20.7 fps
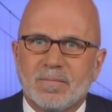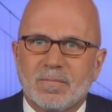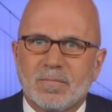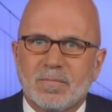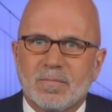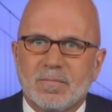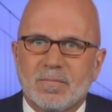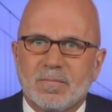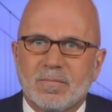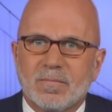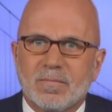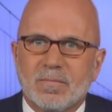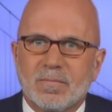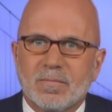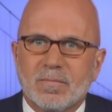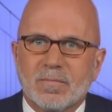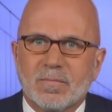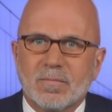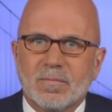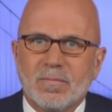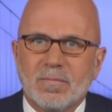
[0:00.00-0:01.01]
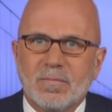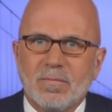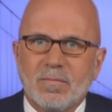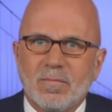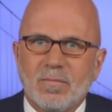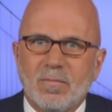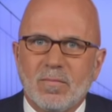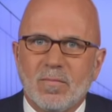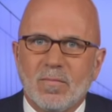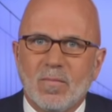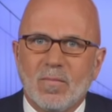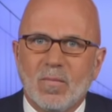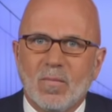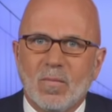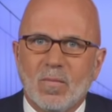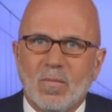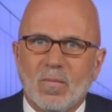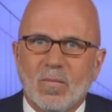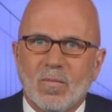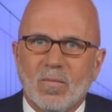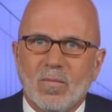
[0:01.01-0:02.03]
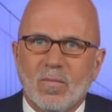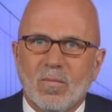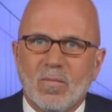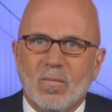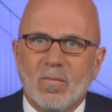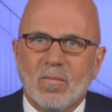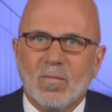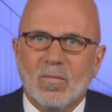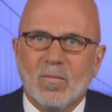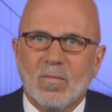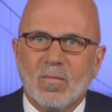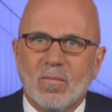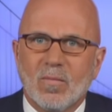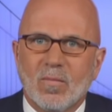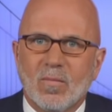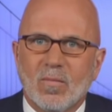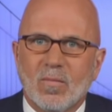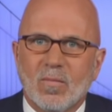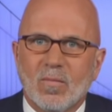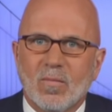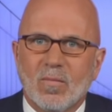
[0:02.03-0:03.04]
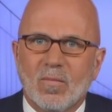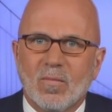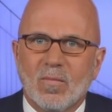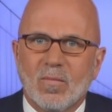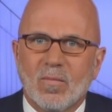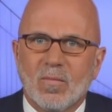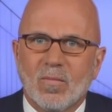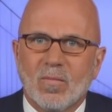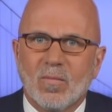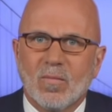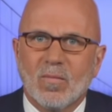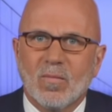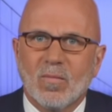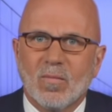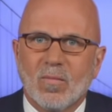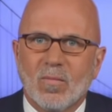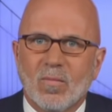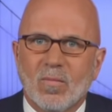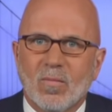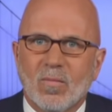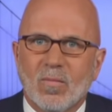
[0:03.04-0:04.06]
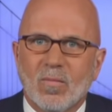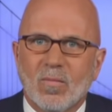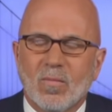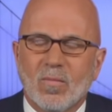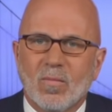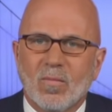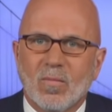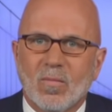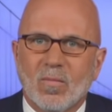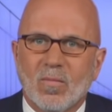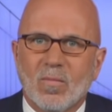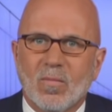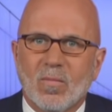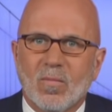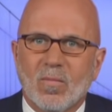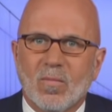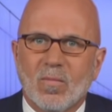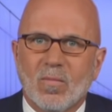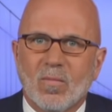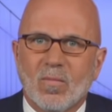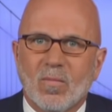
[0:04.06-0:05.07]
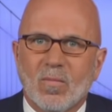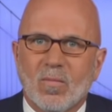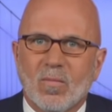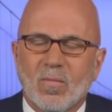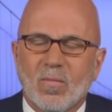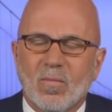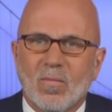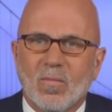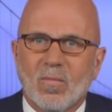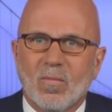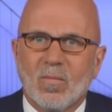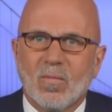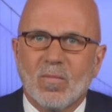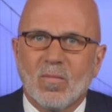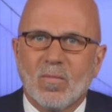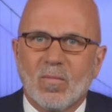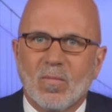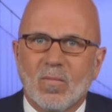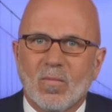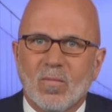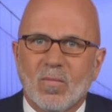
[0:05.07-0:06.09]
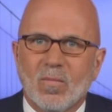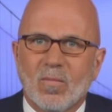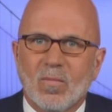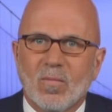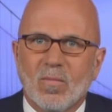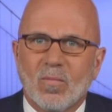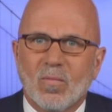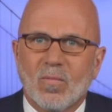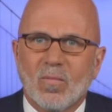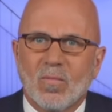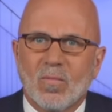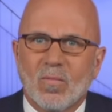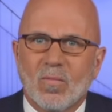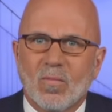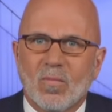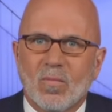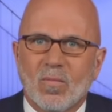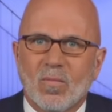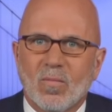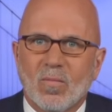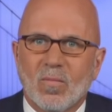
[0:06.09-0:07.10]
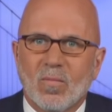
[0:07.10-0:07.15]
[no speech]